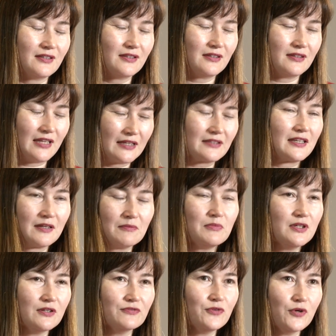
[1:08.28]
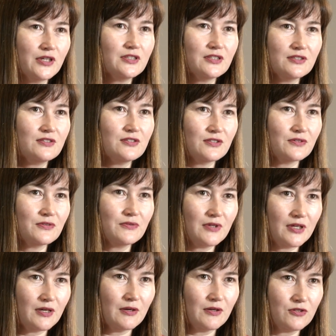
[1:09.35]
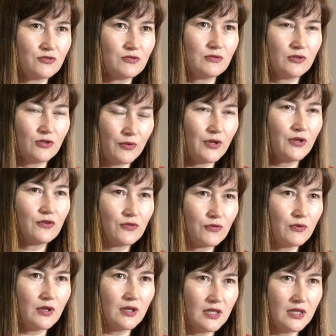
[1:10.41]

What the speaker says: that can be avoided, going through a